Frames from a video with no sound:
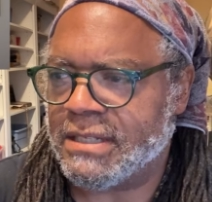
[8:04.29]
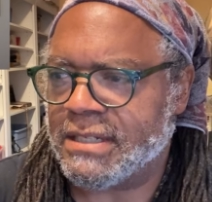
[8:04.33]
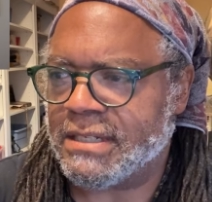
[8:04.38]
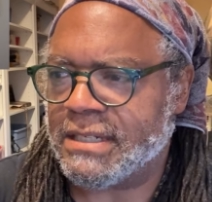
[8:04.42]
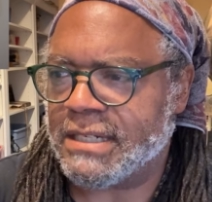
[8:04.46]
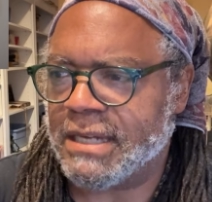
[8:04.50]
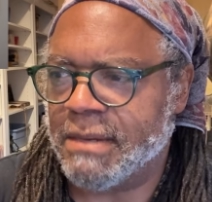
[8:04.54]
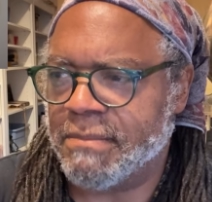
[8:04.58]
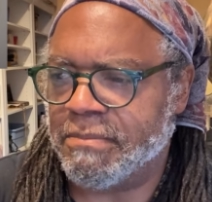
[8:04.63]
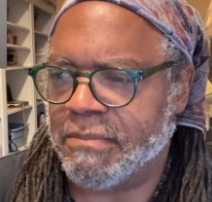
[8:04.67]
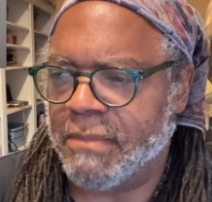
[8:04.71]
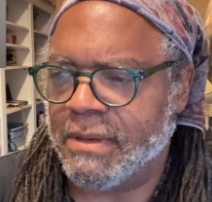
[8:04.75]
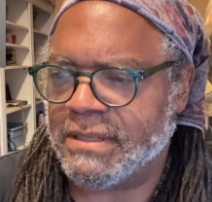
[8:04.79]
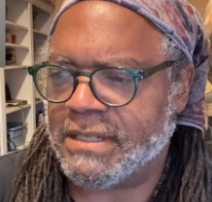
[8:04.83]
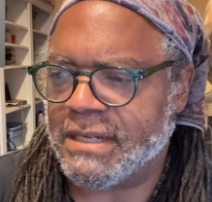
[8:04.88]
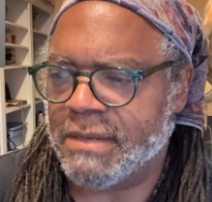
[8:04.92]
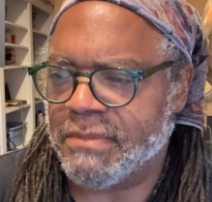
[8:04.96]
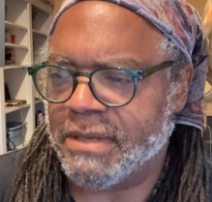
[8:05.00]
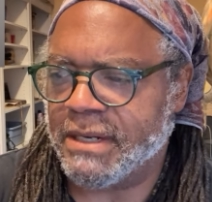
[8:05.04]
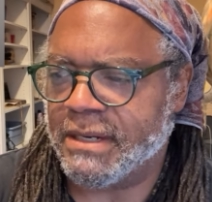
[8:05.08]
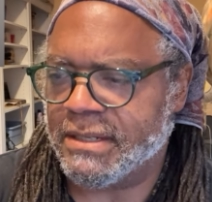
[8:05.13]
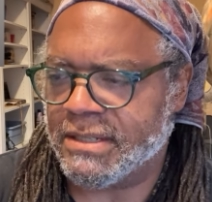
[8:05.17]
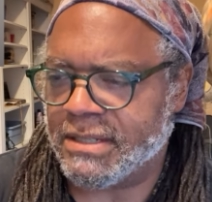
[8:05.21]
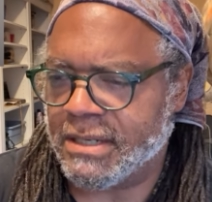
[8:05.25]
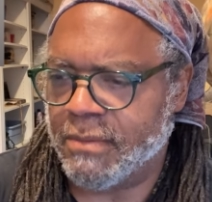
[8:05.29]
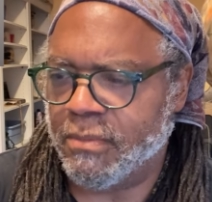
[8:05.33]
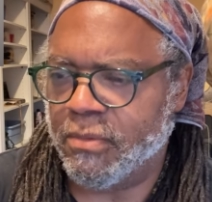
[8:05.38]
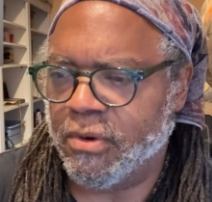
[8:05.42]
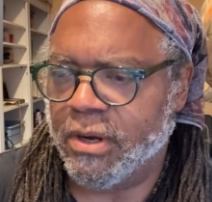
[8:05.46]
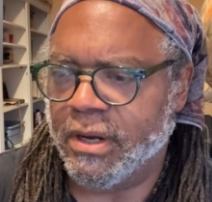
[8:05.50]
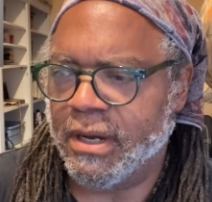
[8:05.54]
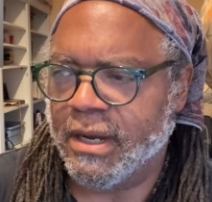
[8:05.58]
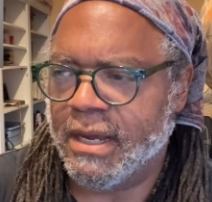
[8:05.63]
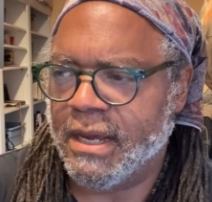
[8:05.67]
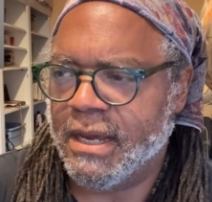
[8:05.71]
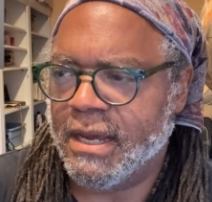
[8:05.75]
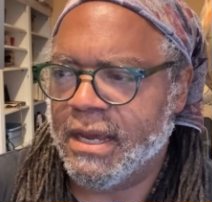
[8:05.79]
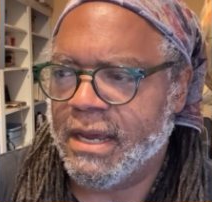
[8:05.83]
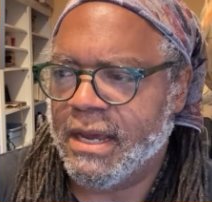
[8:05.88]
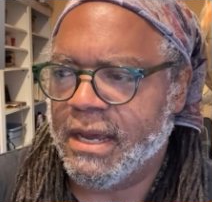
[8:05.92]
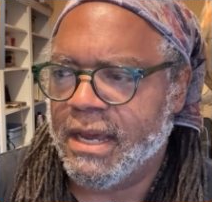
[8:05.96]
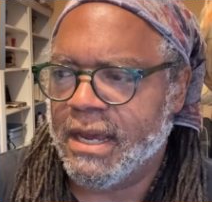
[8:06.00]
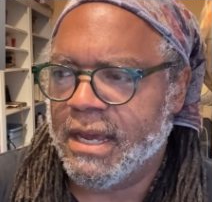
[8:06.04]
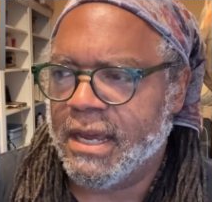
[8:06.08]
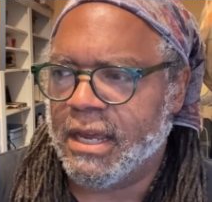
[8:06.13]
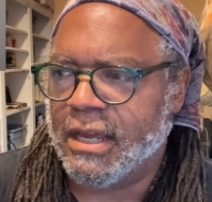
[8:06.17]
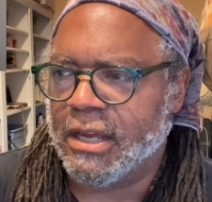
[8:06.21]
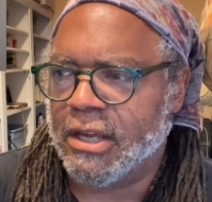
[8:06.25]
some something to someone,
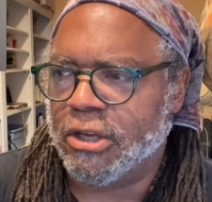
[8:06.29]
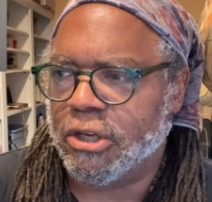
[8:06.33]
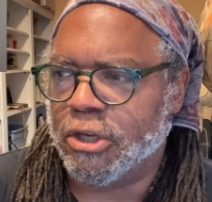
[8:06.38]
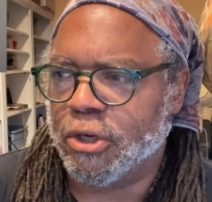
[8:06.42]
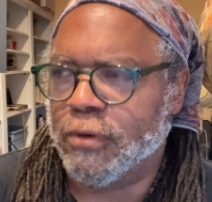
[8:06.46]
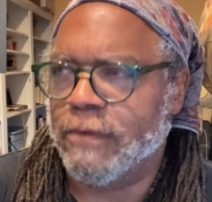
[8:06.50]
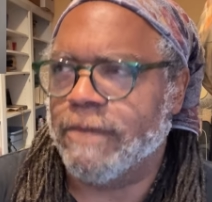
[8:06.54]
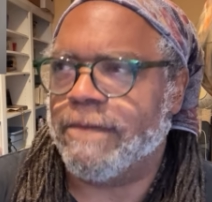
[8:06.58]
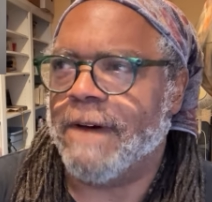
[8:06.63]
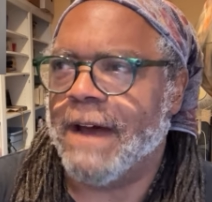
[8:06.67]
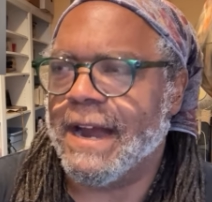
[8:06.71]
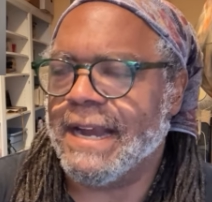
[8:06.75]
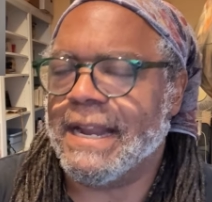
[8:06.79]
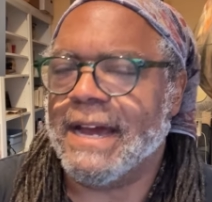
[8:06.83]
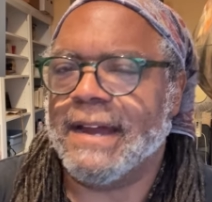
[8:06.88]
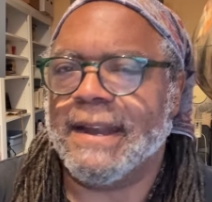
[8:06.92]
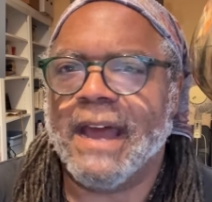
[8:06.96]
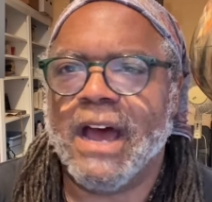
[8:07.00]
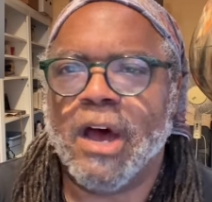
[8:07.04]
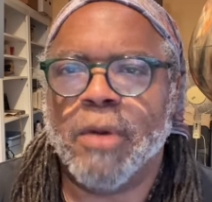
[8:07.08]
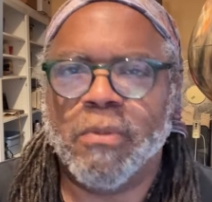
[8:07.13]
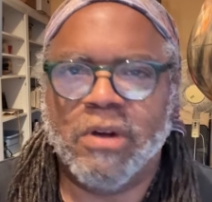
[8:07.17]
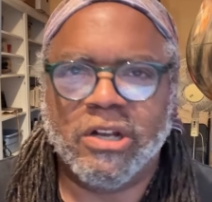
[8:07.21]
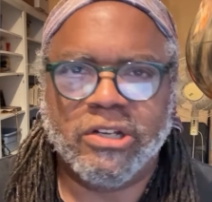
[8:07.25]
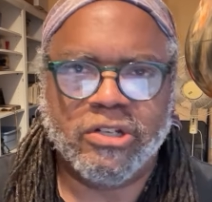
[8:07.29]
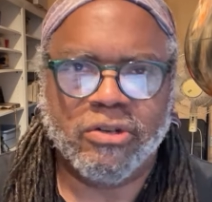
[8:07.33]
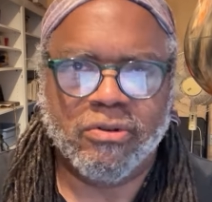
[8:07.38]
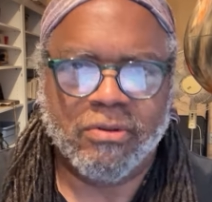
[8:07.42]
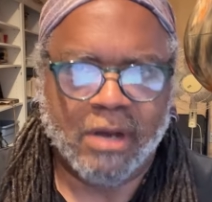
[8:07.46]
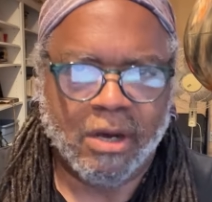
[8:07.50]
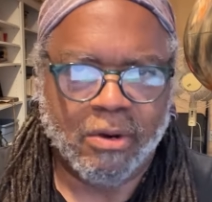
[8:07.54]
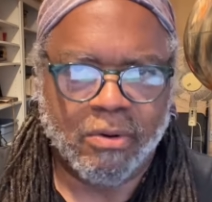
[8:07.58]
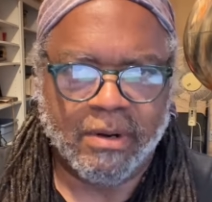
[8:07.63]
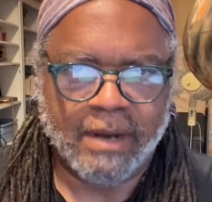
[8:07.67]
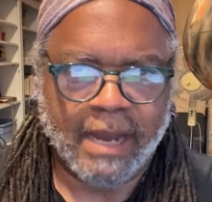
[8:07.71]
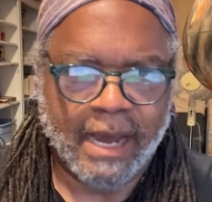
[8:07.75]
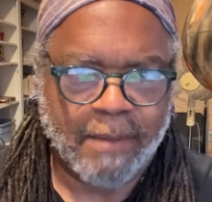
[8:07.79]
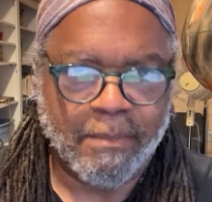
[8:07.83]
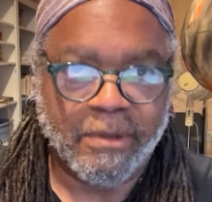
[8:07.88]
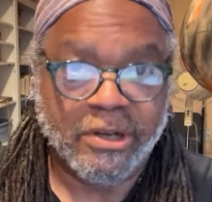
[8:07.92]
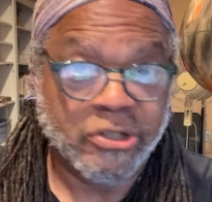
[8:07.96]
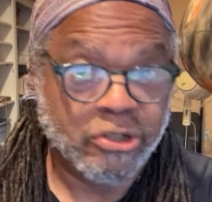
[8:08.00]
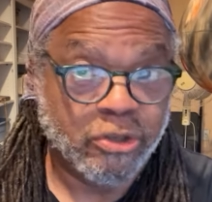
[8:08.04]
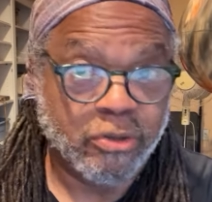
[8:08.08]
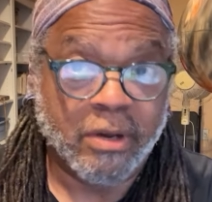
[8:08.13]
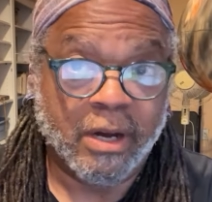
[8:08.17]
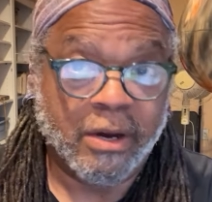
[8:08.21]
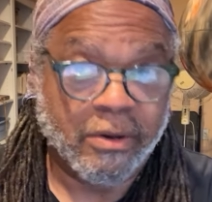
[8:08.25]
you find out how much you know and how
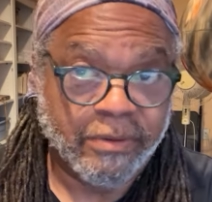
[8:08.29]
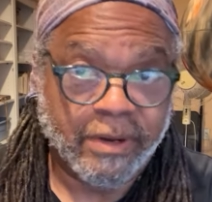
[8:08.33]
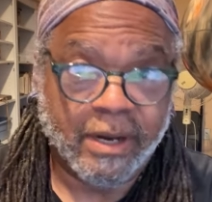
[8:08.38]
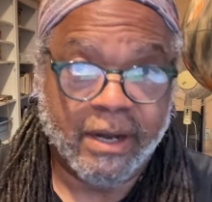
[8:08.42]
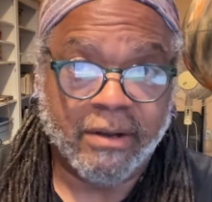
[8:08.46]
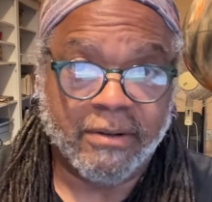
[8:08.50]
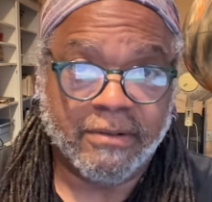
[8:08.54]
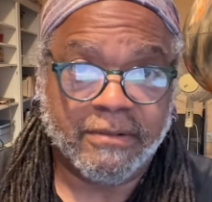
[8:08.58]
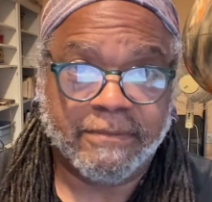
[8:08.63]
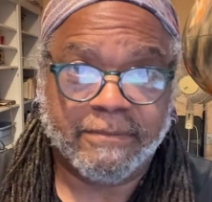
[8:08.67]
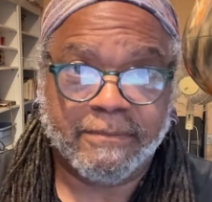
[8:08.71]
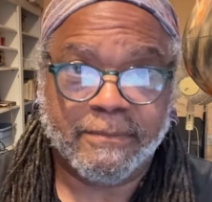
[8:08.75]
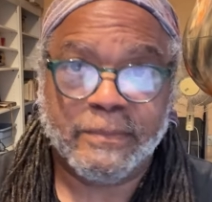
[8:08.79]
much you don't know.